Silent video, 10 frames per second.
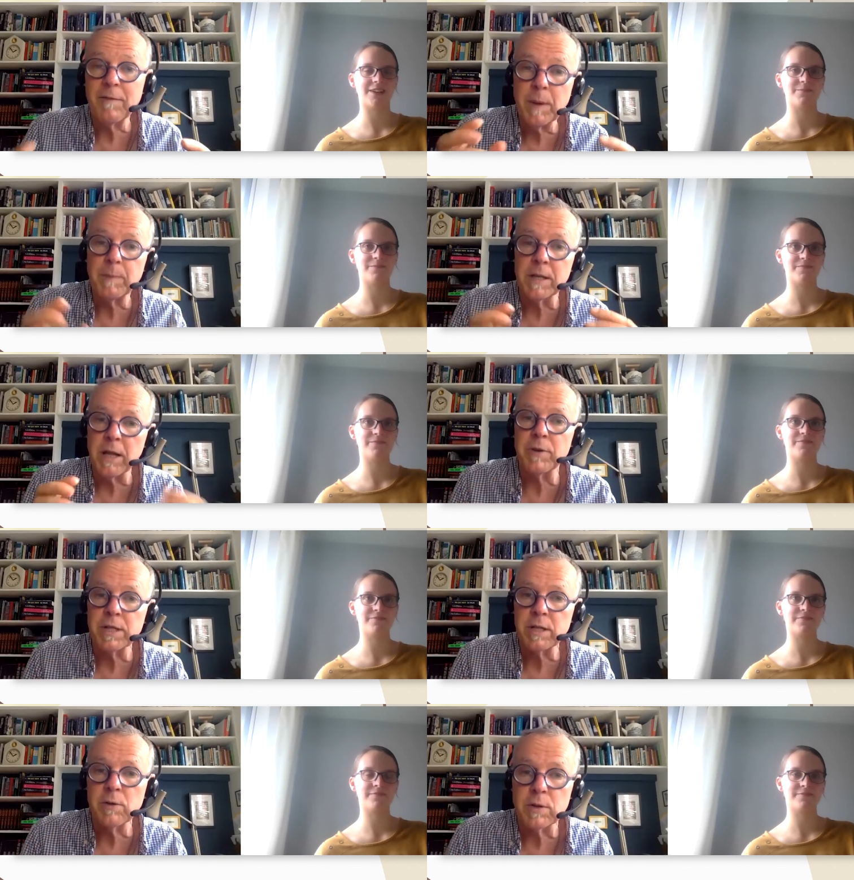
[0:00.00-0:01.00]
Speaker 1: people another
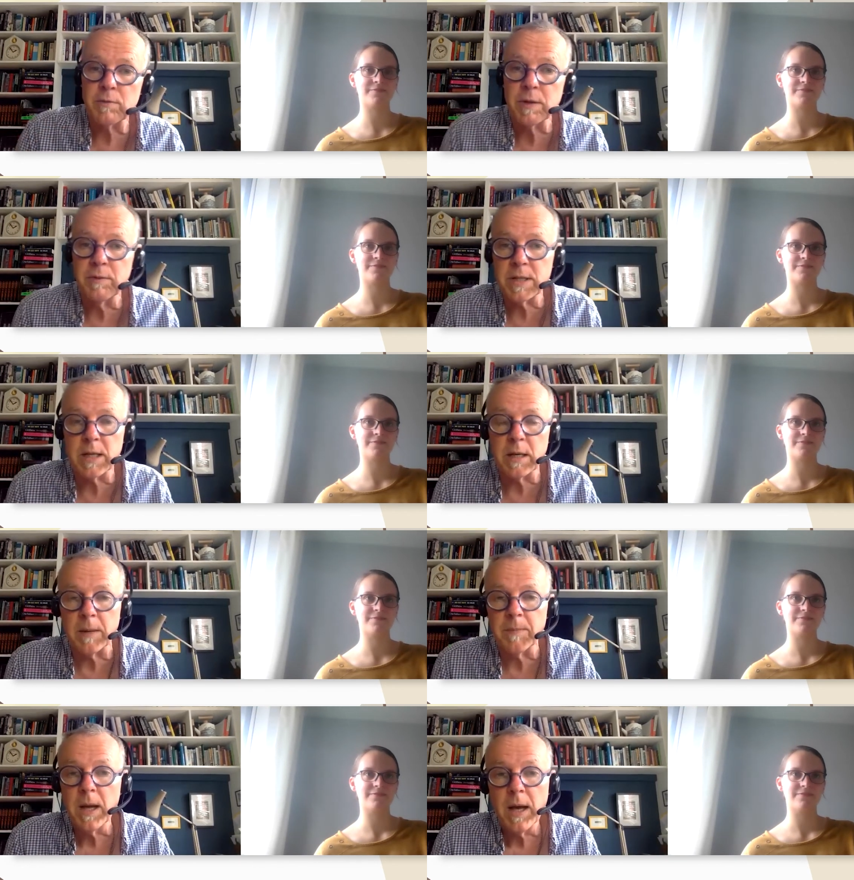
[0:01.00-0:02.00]
excuse to revisit her,
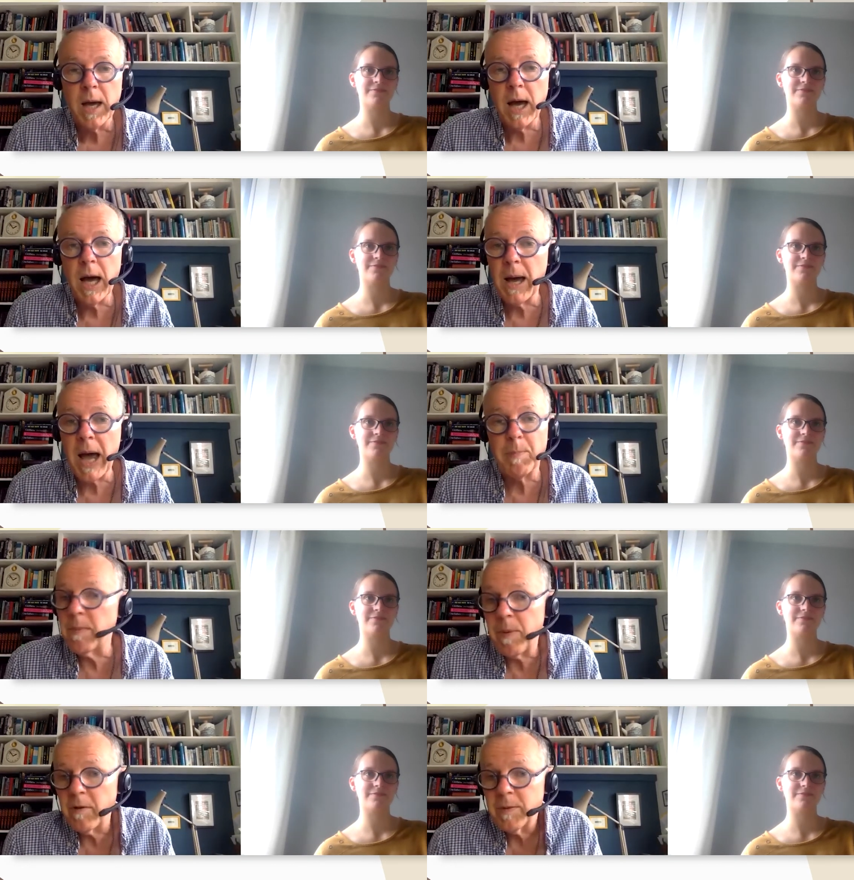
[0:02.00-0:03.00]
uh,
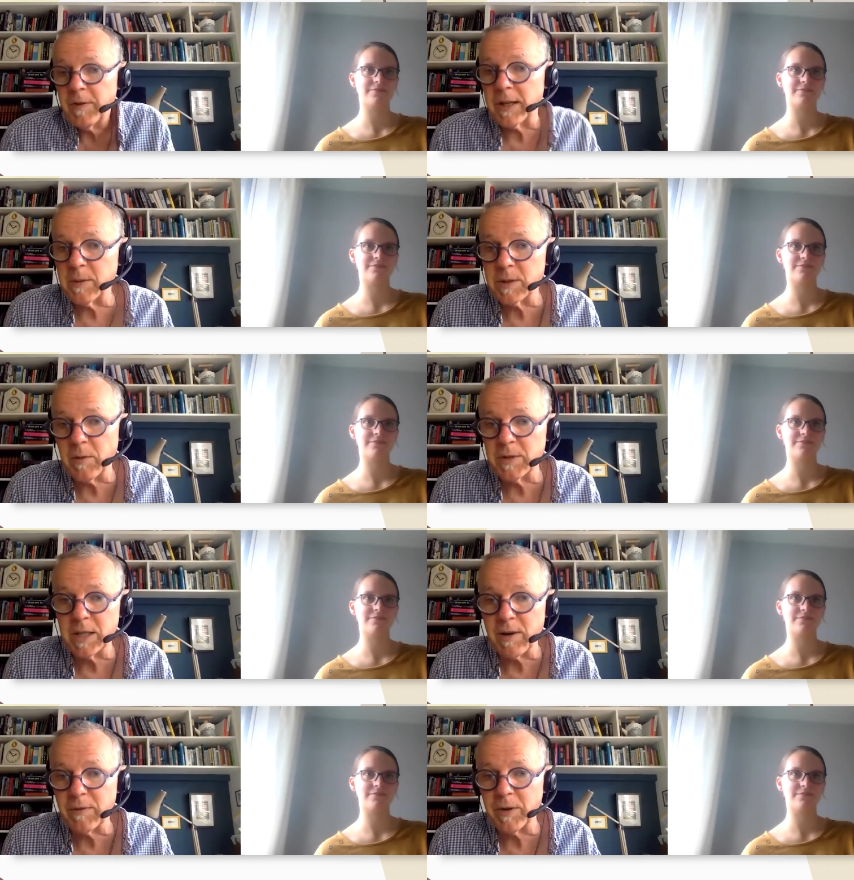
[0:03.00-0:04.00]
apart from the fact that it was obviously
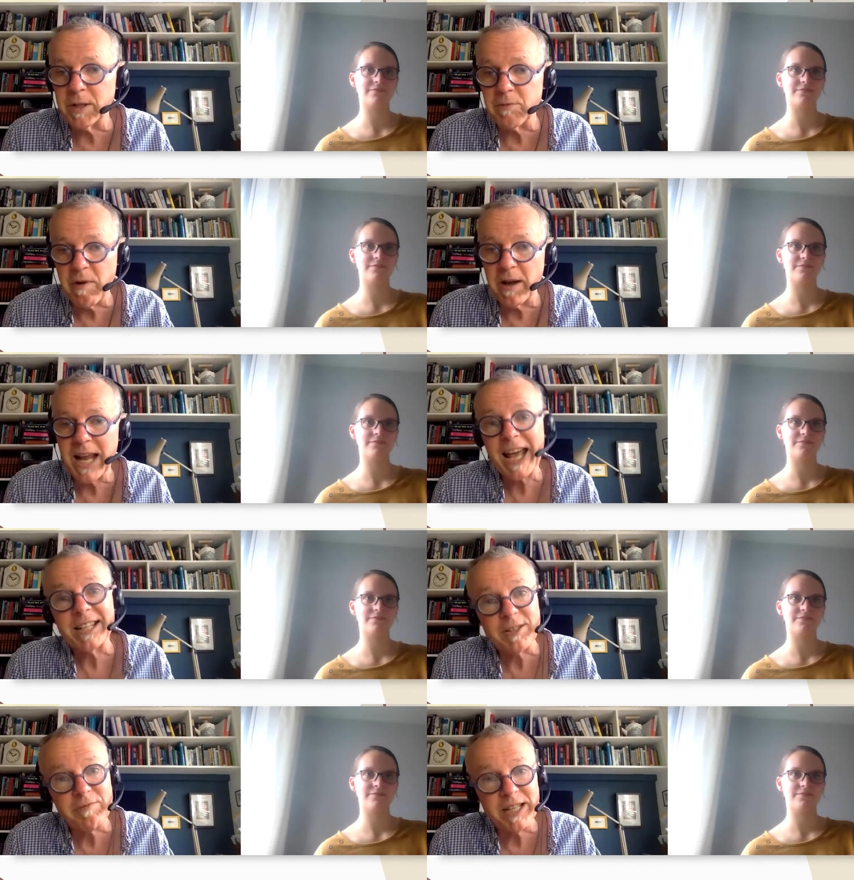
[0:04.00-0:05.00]
great fun to write and
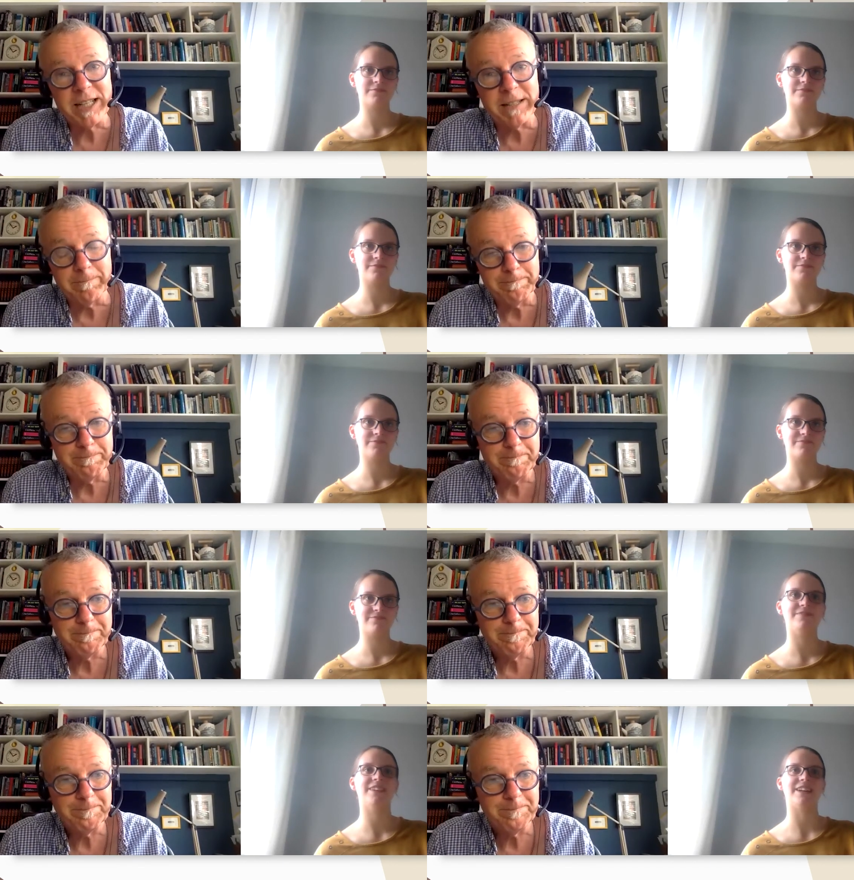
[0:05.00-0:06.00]
to read.
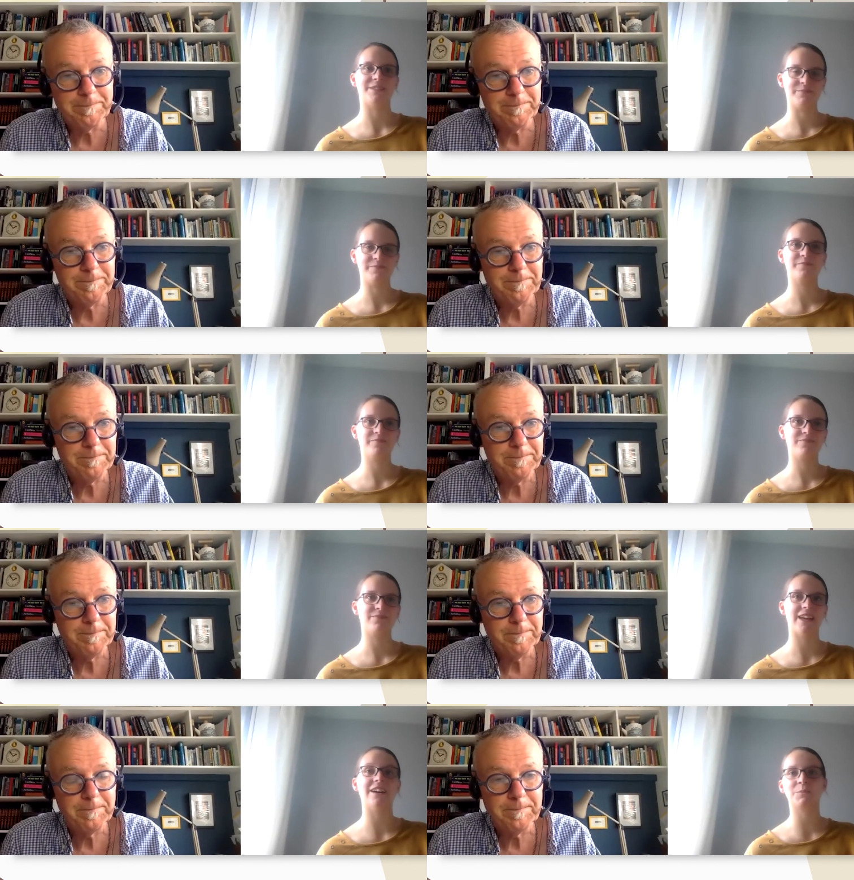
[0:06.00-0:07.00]
Speaker 2: Yeah,
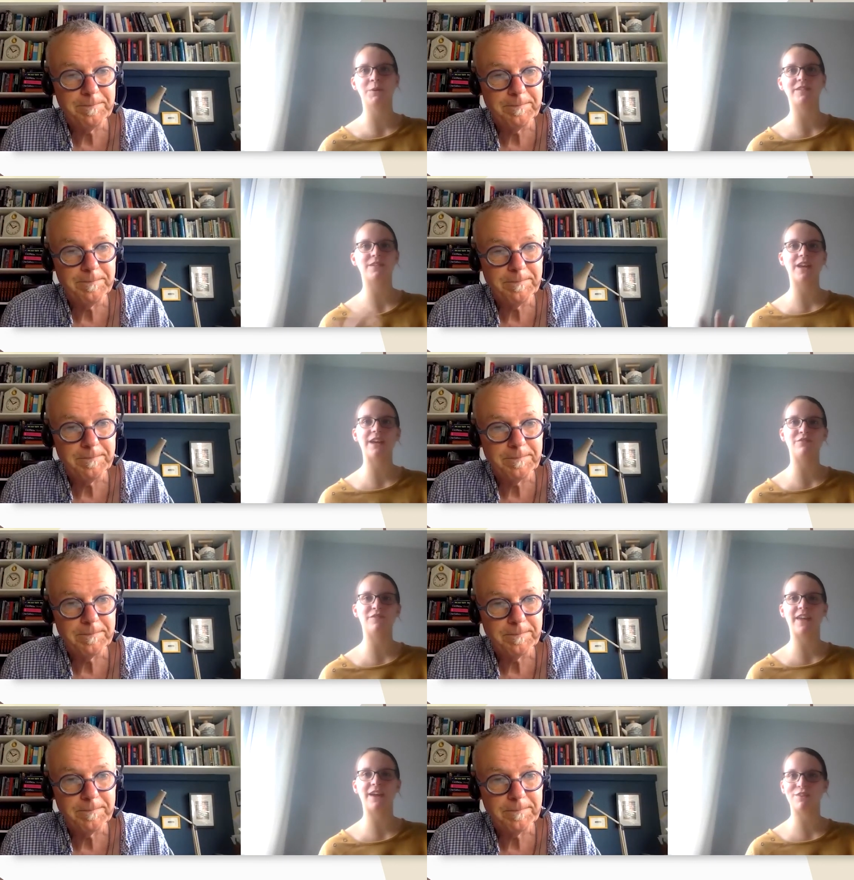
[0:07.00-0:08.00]
yeah. I suppose if,
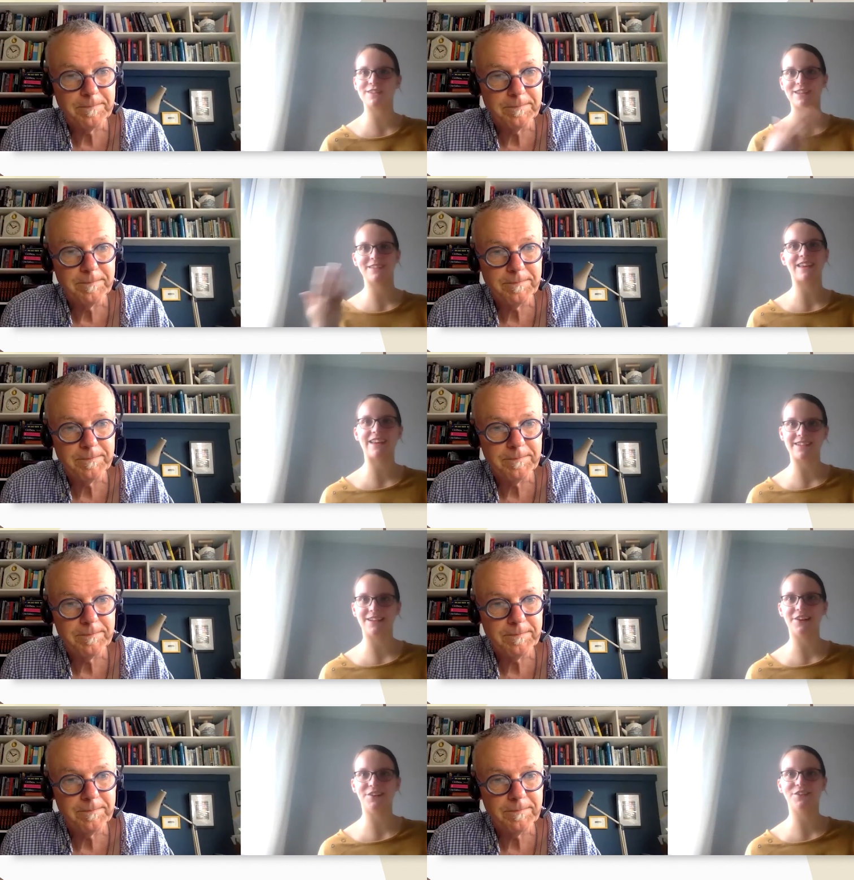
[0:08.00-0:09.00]
if they're reading a
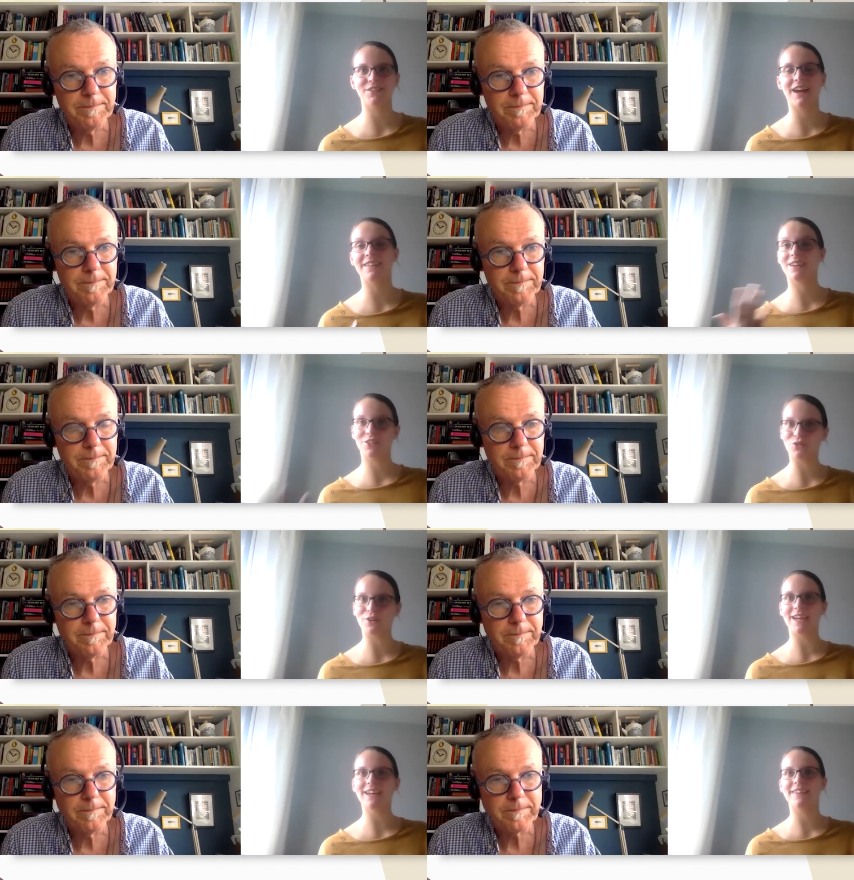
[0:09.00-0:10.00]
standalone and they
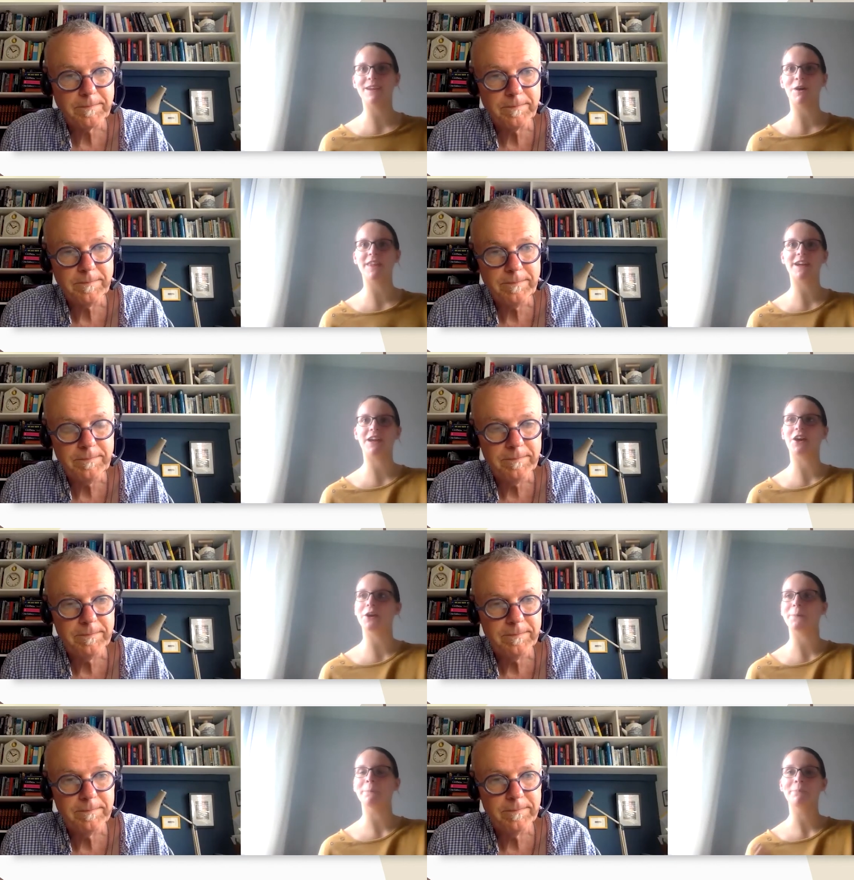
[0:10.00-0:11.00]
enjoy it, they might then
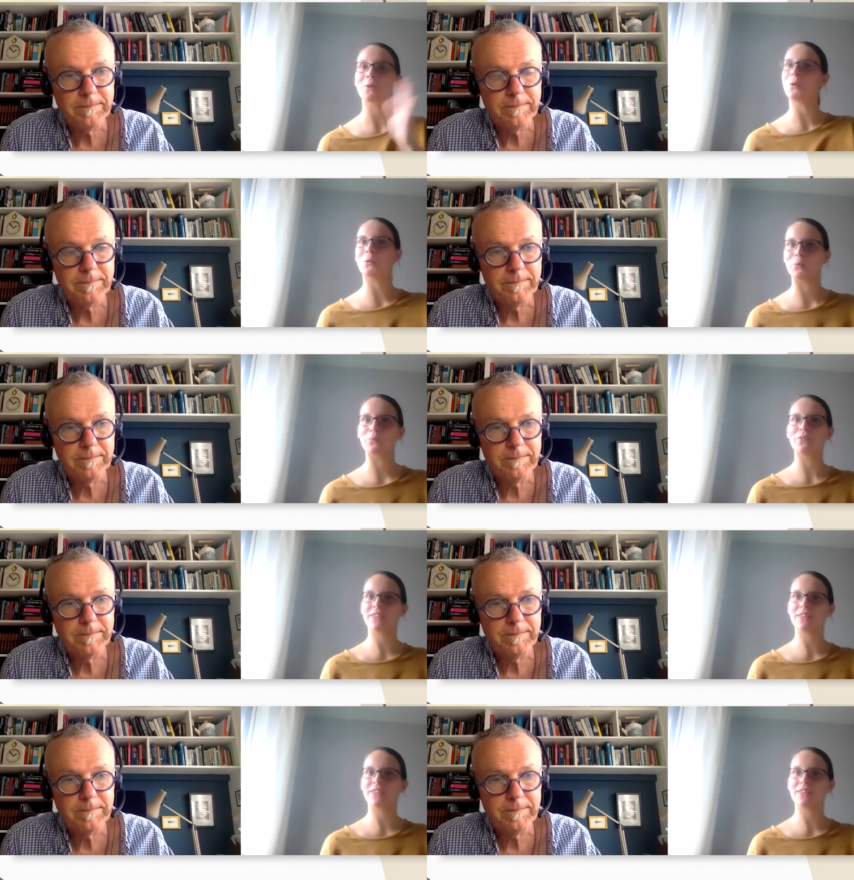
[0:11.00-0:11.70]
go, "Oh,